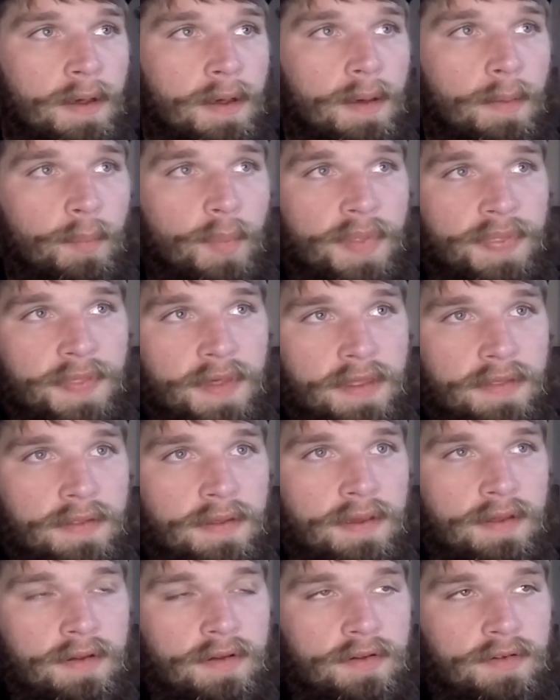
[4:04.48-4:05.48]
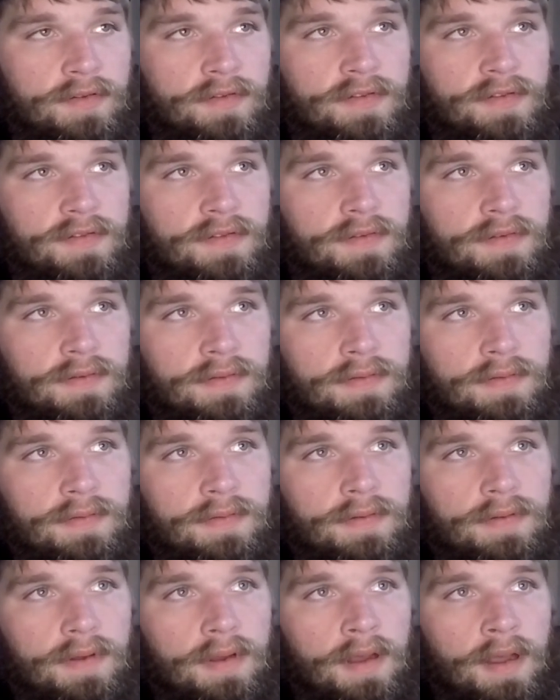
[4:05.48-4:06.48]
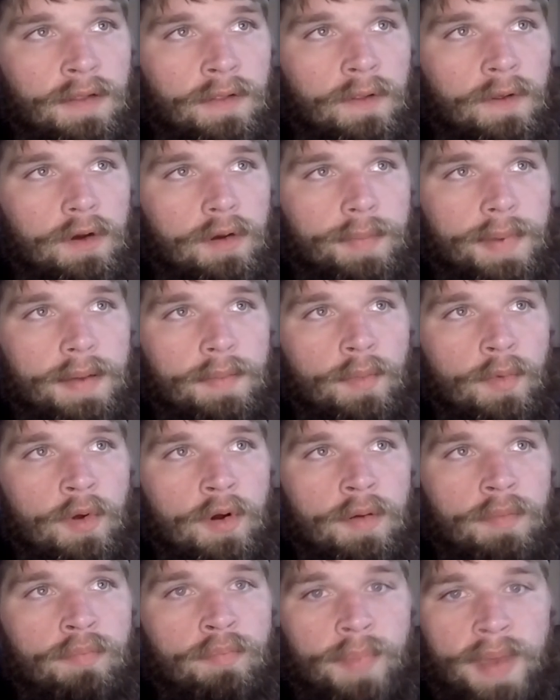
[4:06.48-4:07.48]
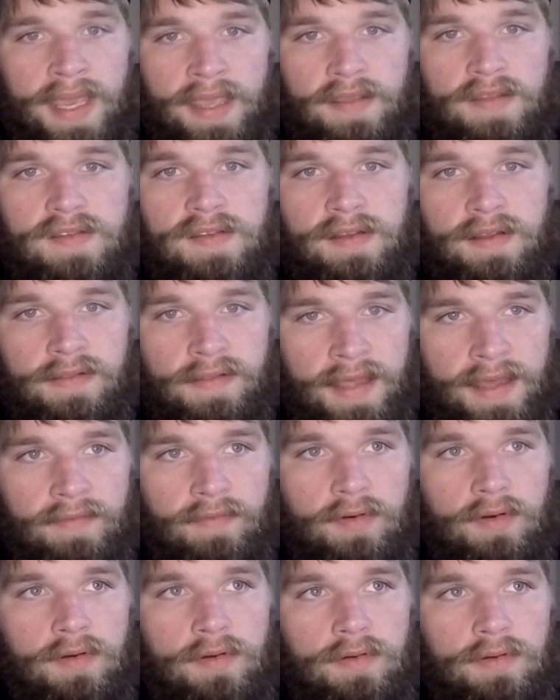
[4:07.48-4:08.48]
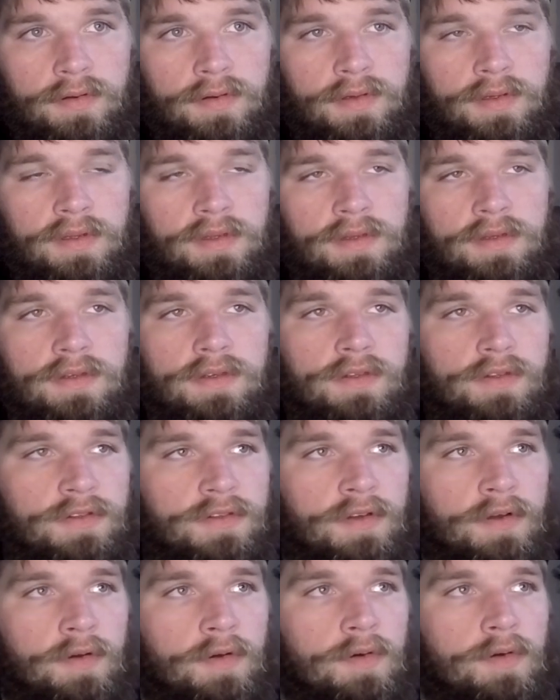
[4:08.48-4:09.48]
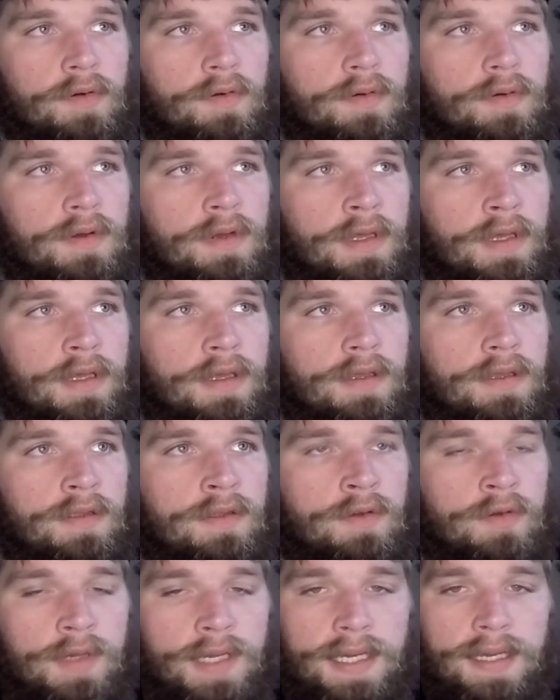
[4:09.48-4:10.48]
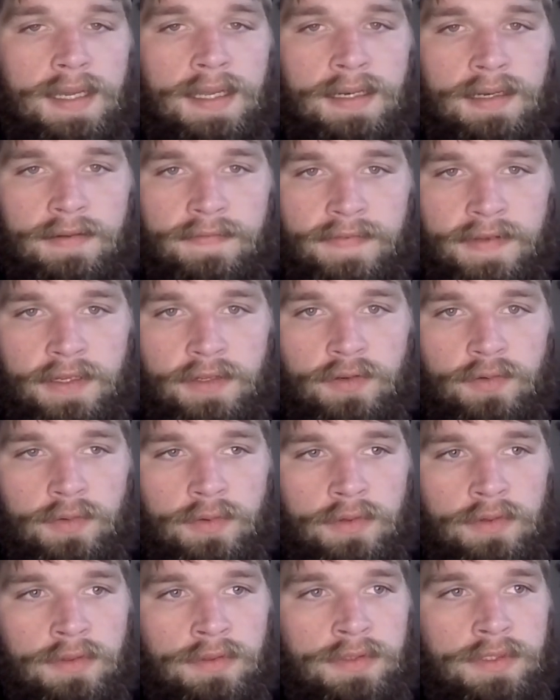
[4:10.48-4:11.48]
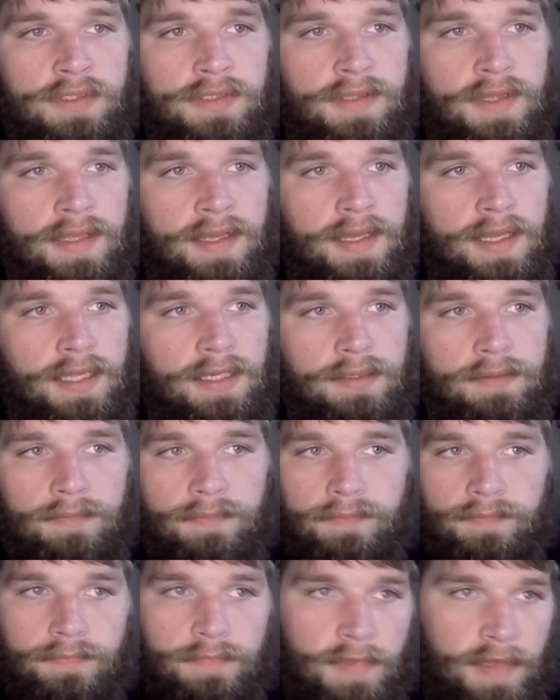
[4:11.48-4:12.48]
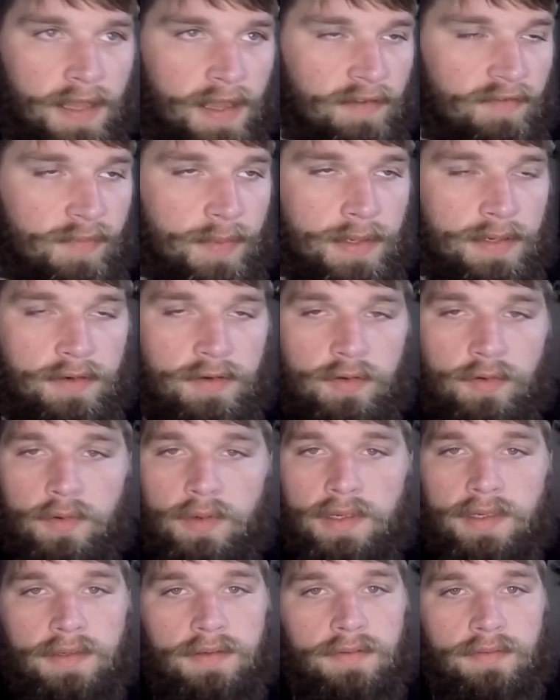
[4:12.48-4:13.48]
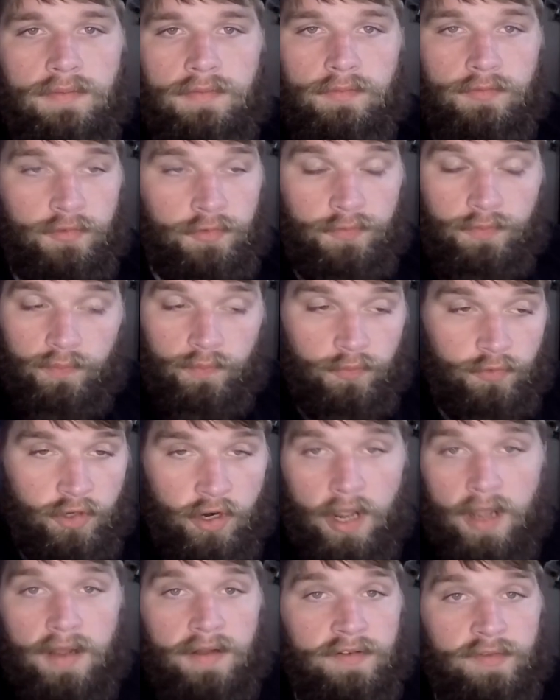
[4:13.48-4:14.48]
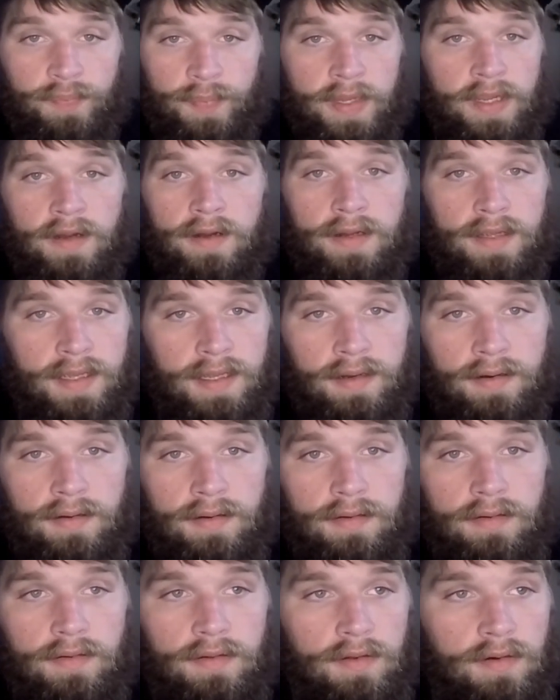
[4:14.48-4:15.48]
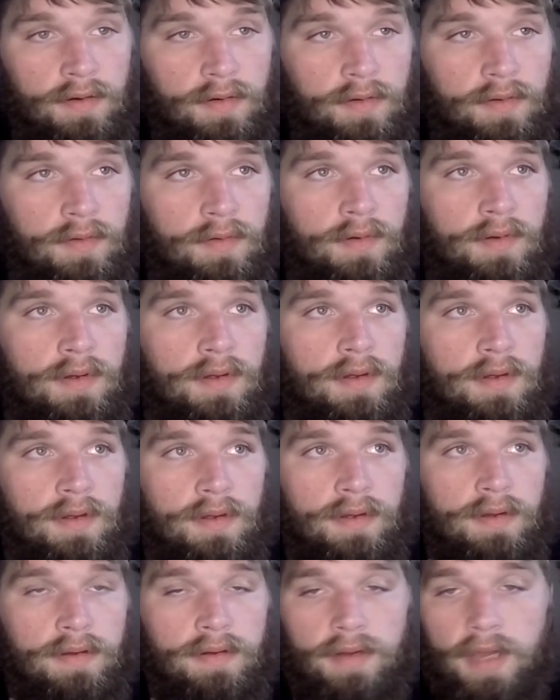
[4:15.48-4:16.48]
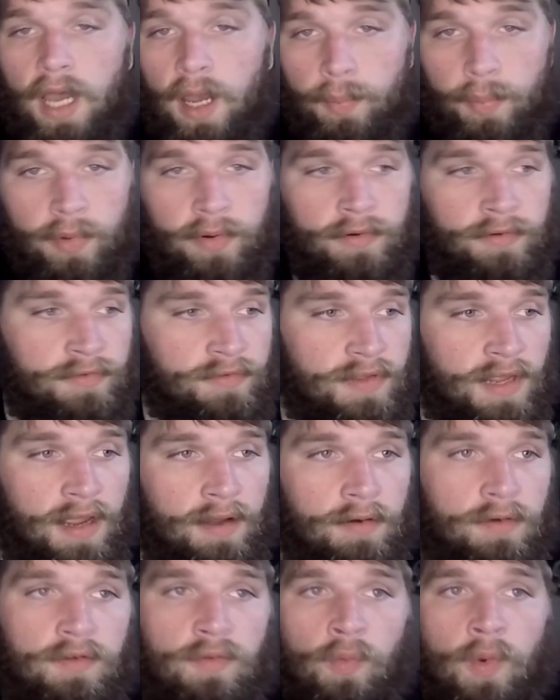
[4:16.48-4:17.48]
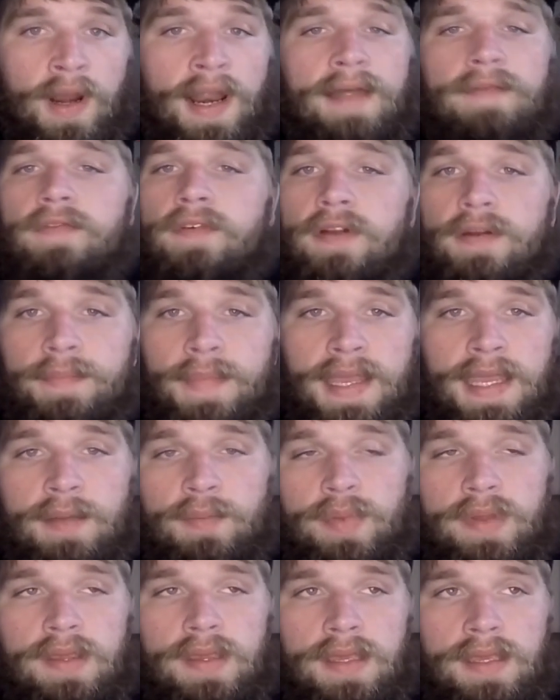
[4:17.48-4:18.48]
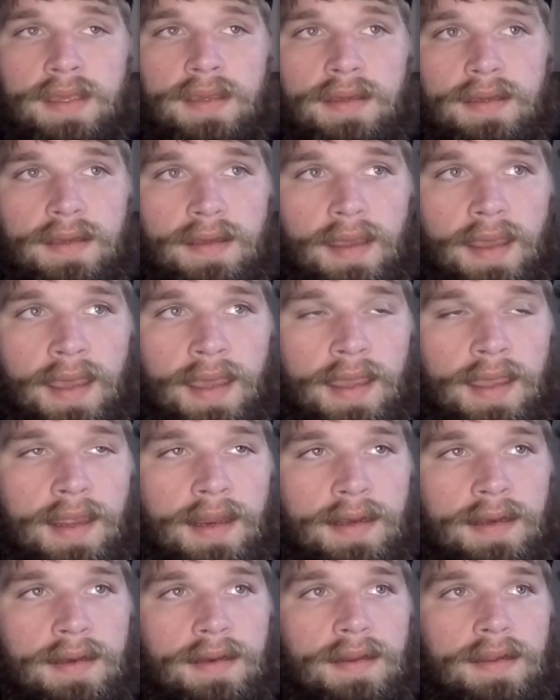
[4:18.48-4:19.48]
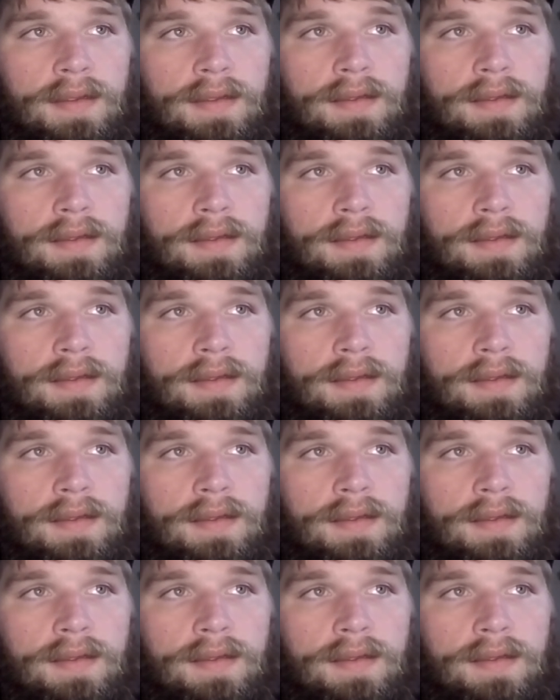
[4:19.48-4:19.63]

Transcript: But then there's a little bit more basic level. So you get individuals that have been doing drugs, period, uppers, downers, whatever it may be, and